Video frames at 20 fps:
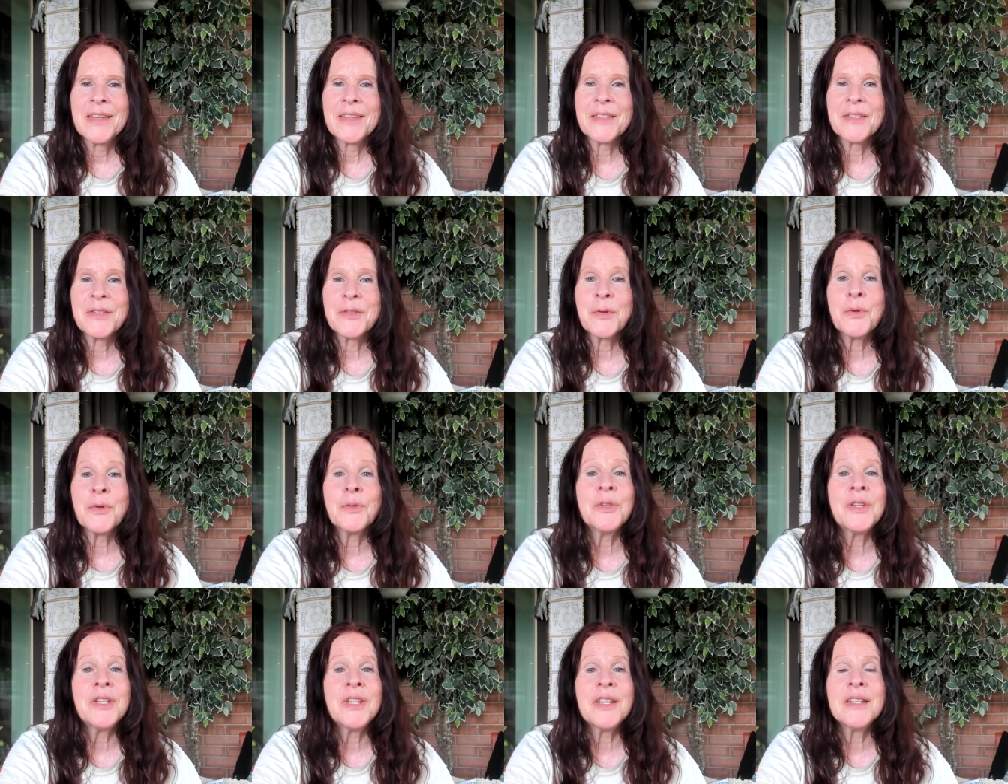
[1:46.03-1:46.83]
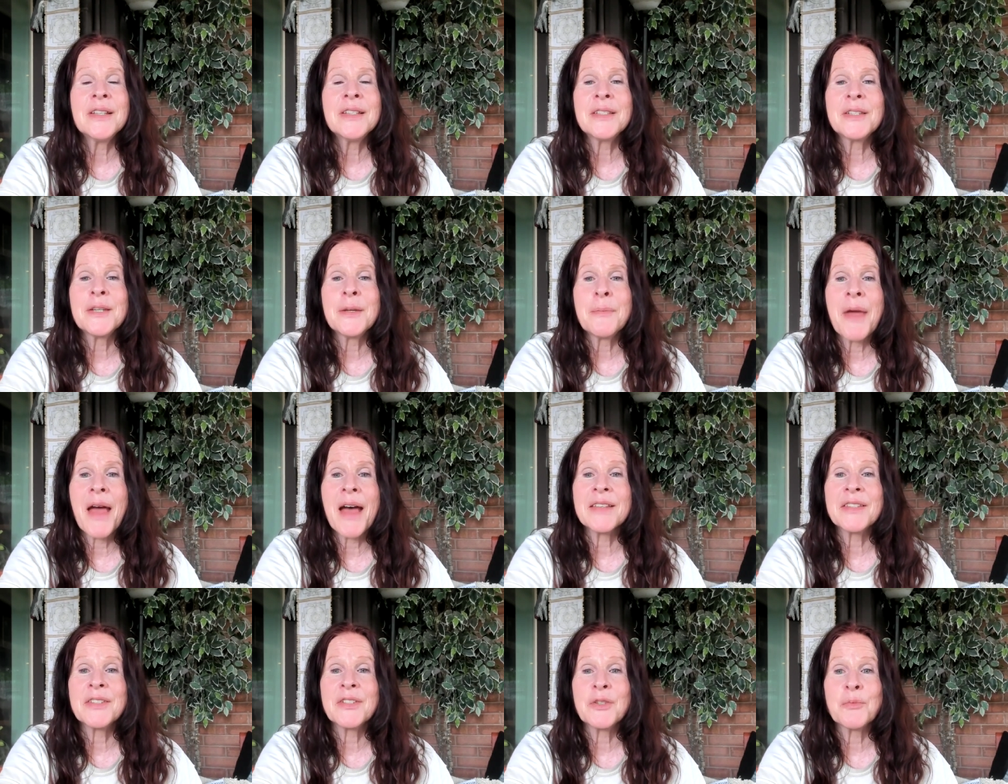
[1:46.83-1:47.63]
The soul needs to
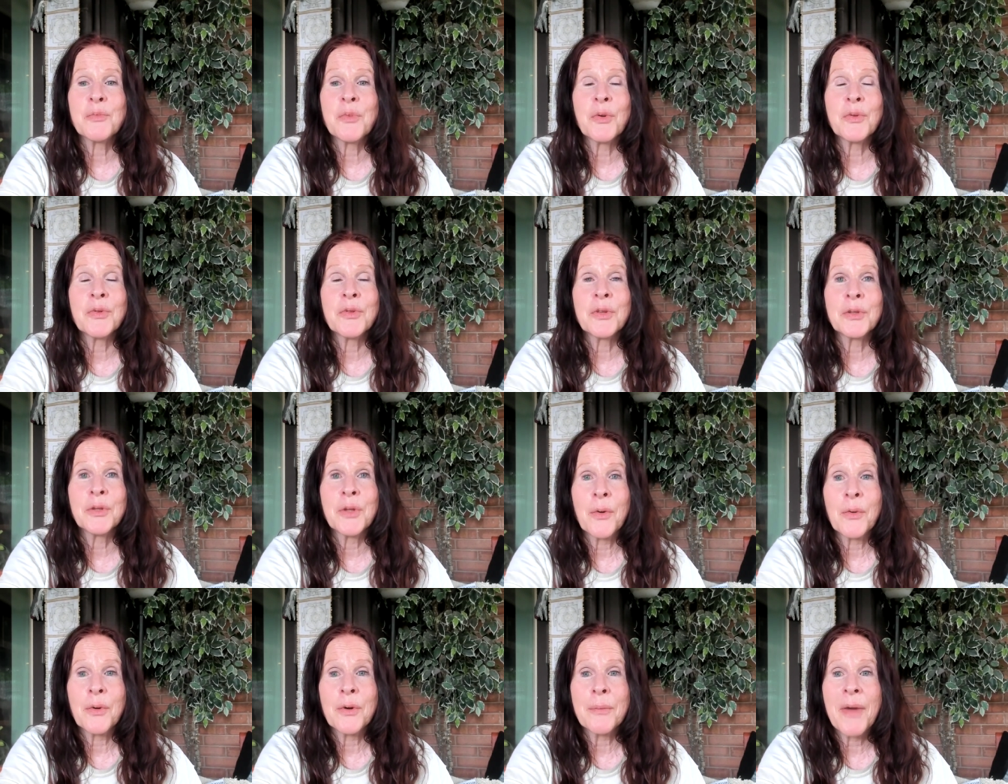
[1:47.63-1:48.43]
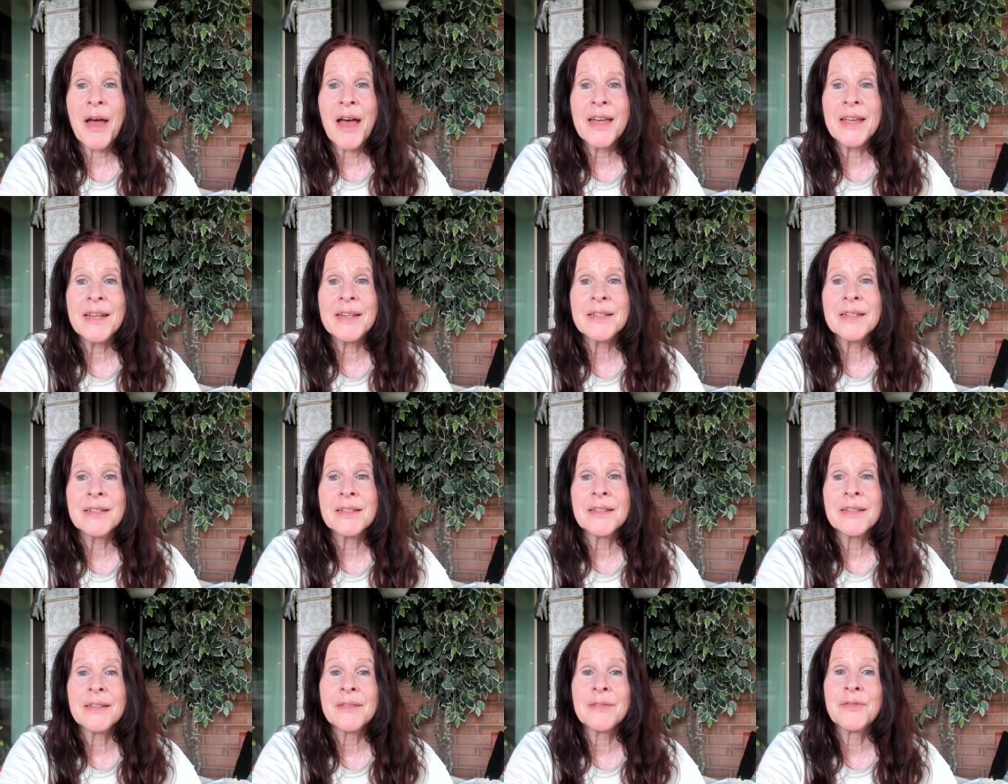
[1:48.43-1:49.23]
master both the lower mind,
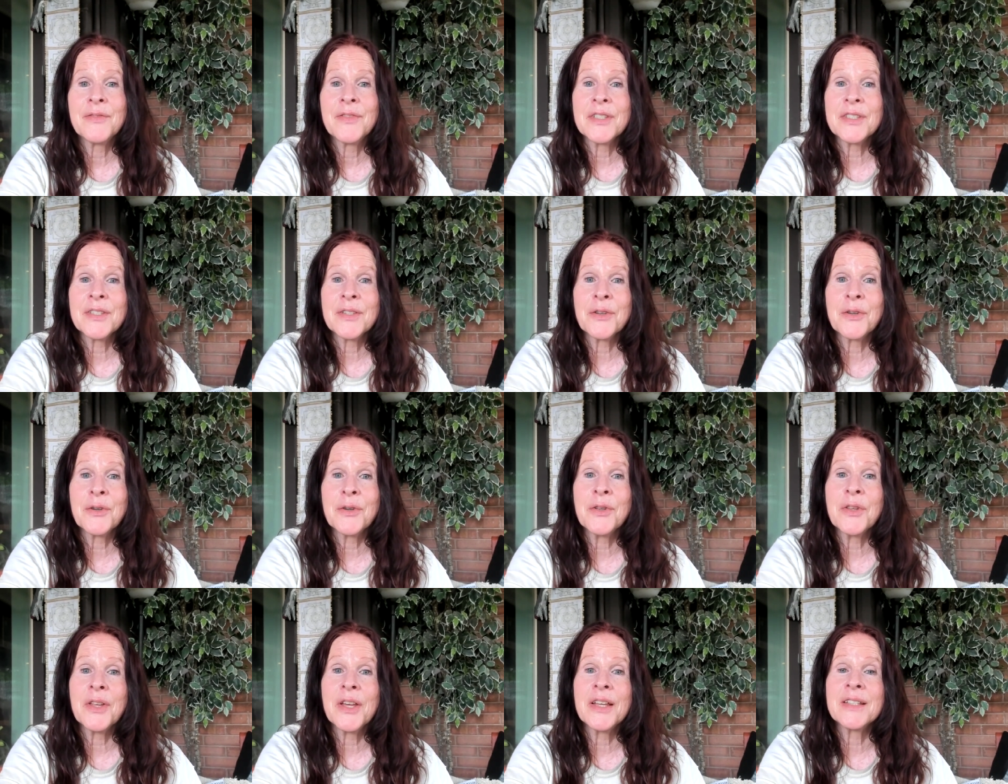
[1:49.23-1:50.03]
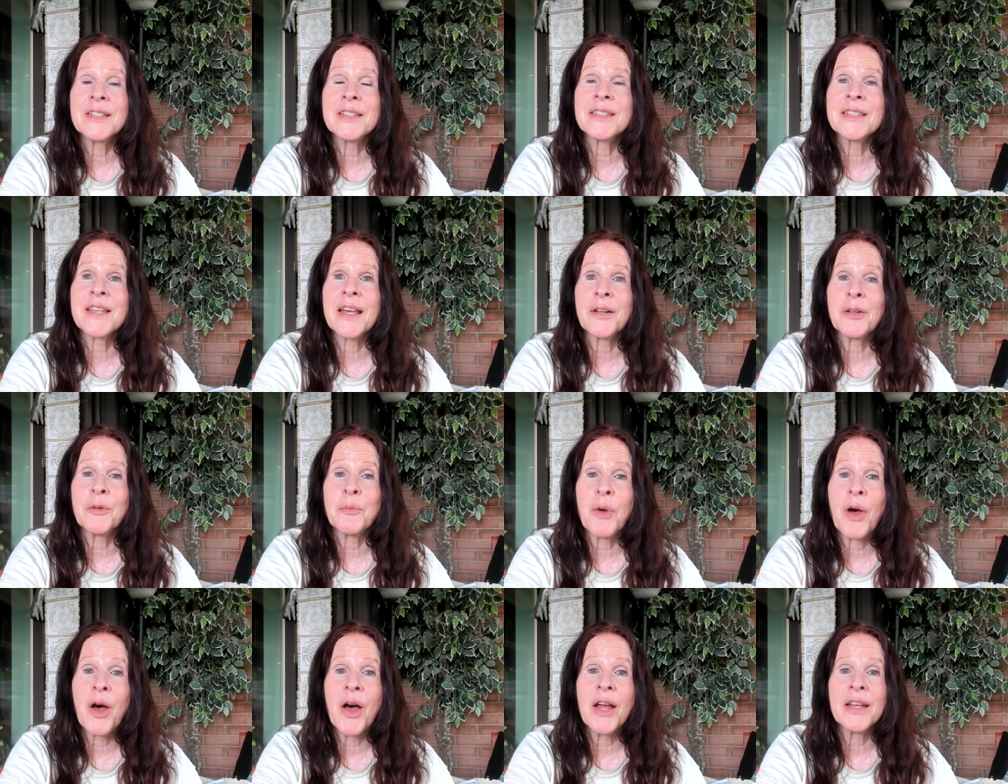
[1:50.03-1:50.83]
physical and
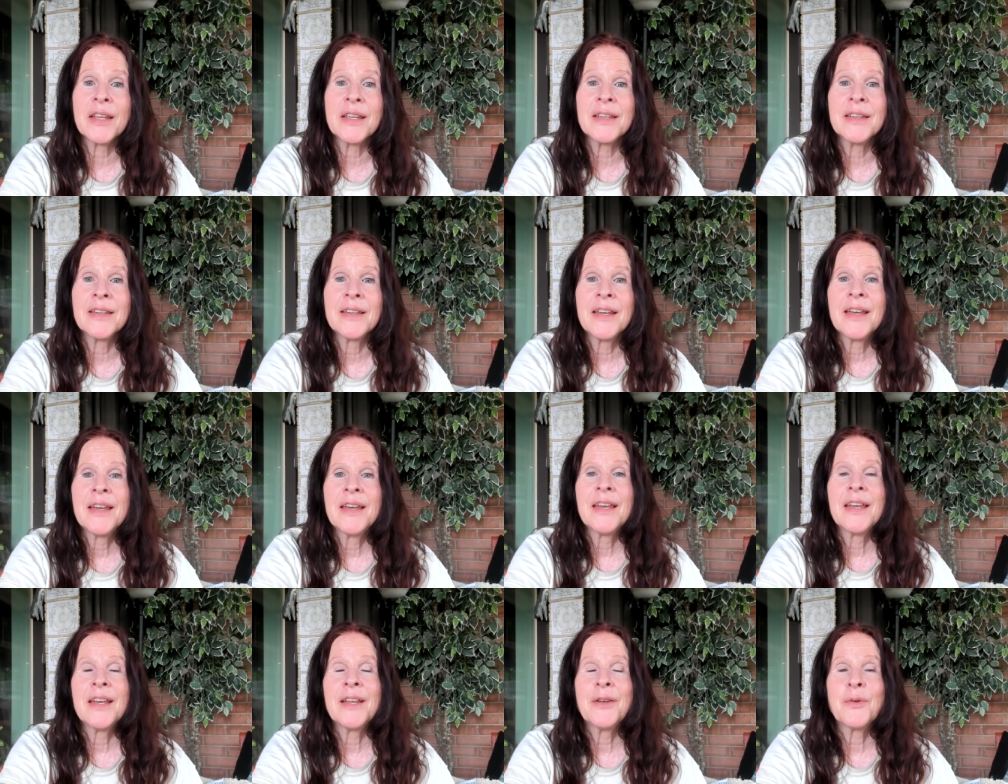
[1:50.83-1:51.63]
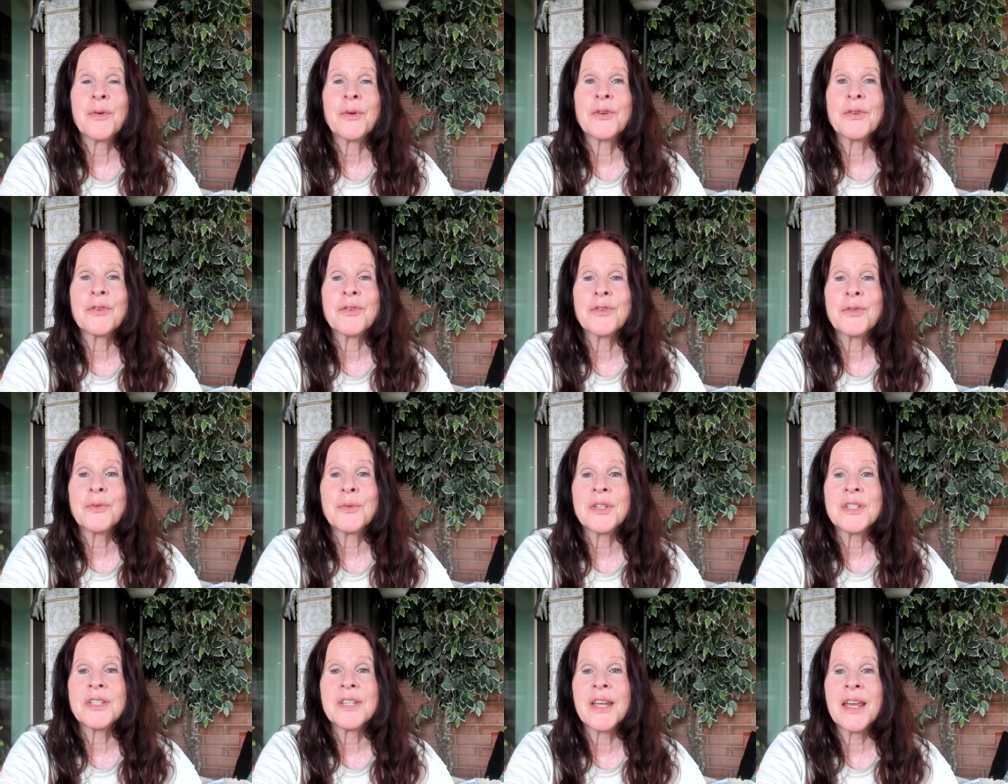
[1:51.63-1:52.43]
subtle body in order
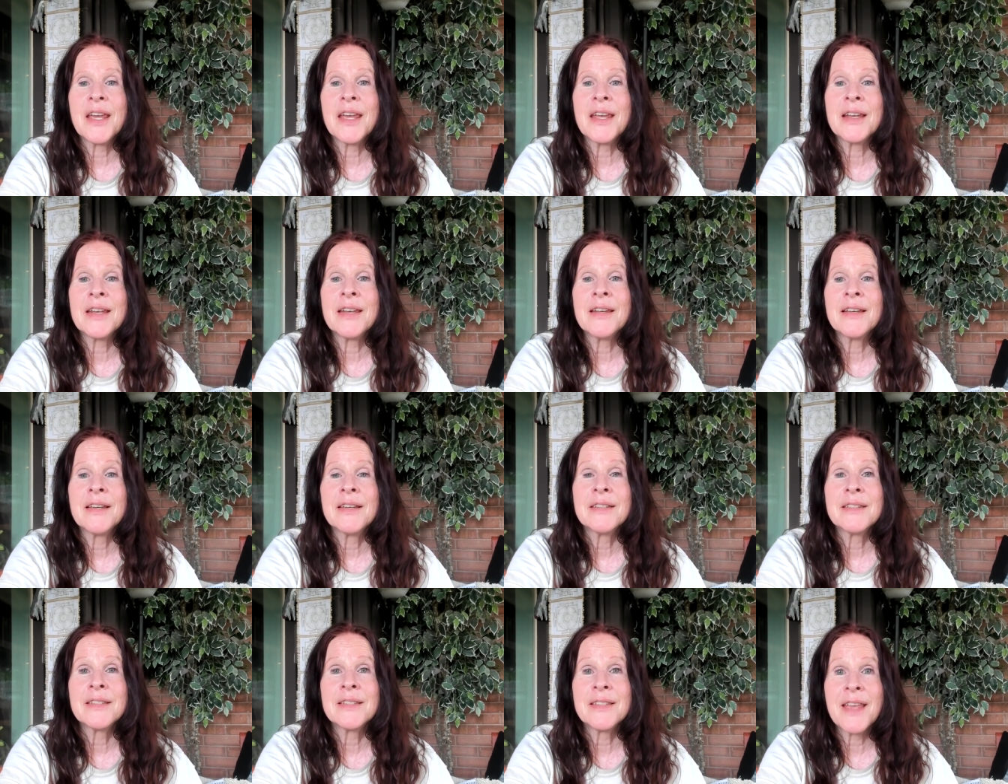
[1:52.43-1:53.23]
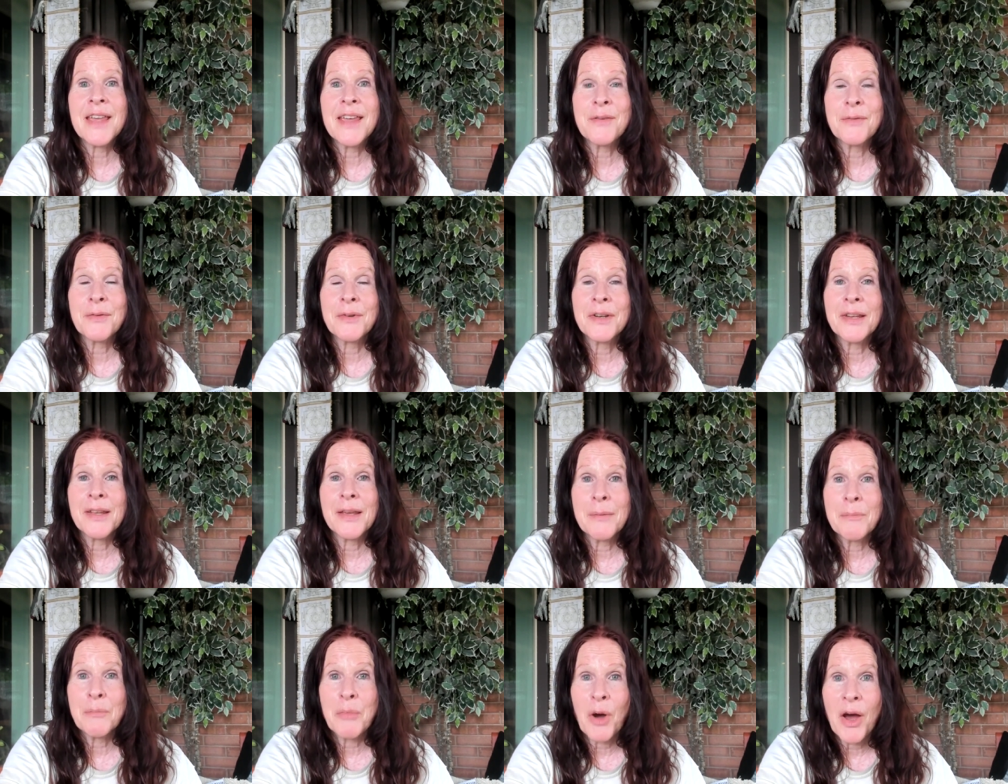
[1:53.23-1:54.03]
to attain sacred
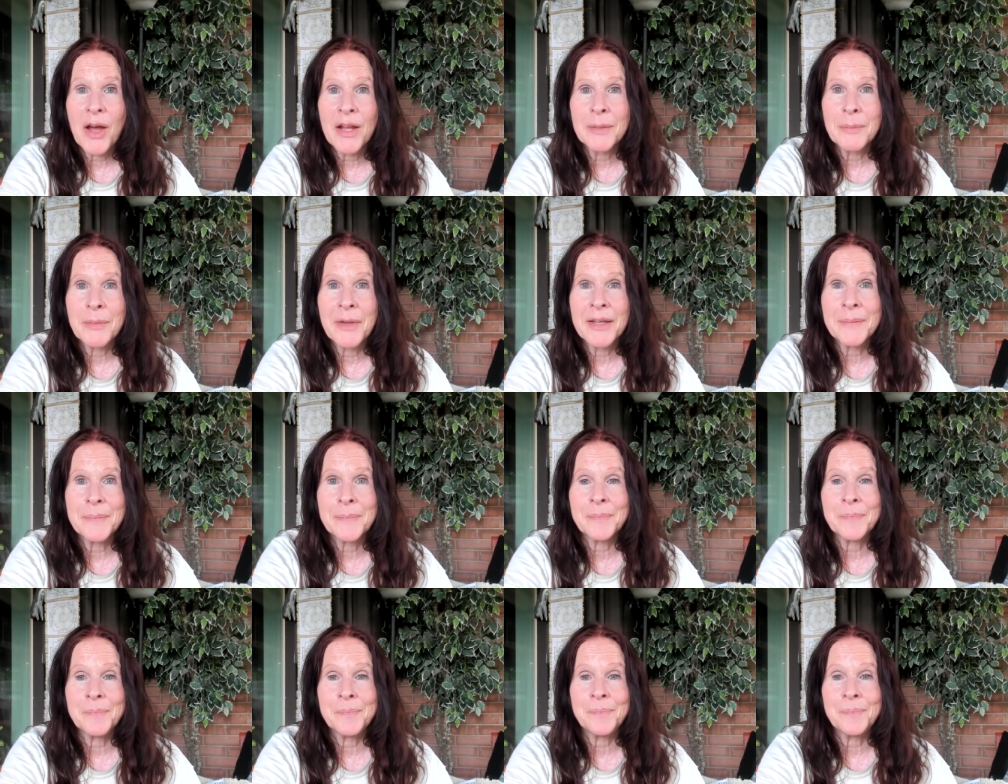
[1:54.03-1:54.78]
embodiment.